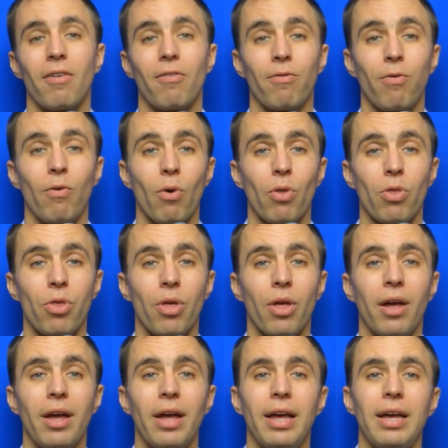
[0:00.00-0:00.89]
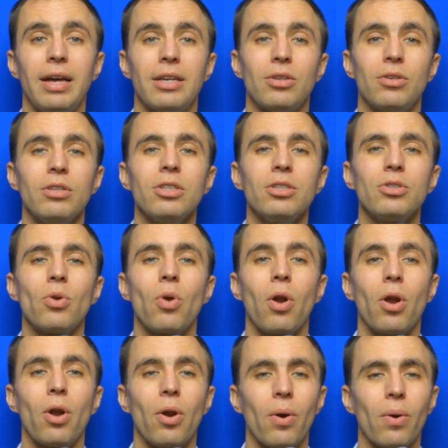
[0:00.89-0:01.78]
Fourth, you need to
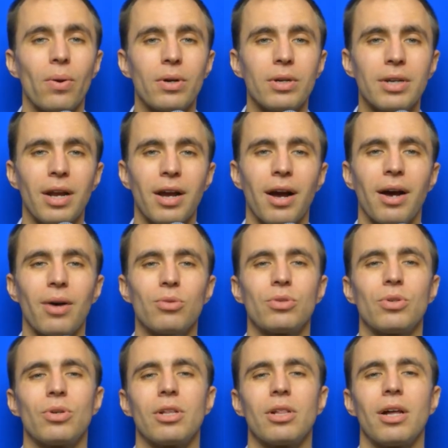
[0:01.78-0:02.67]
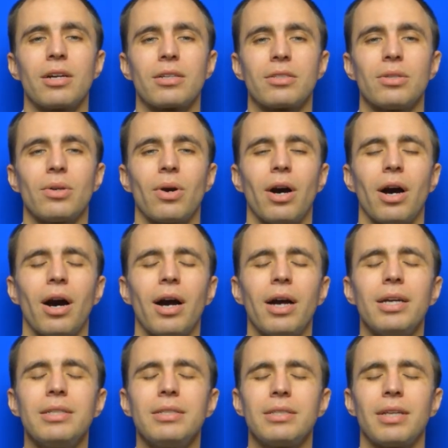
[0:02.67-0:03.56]
learn how to relax your
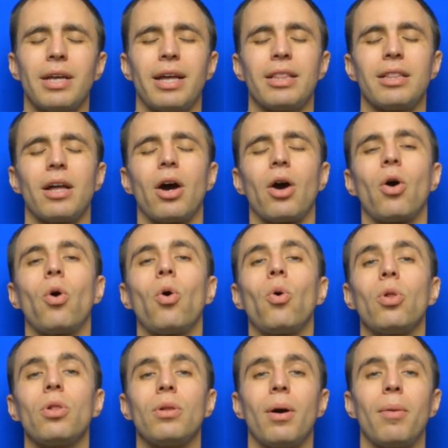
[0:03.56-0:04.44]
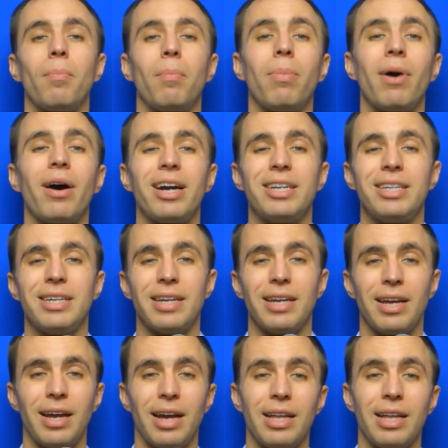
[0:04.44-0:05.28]
eyes and whole body,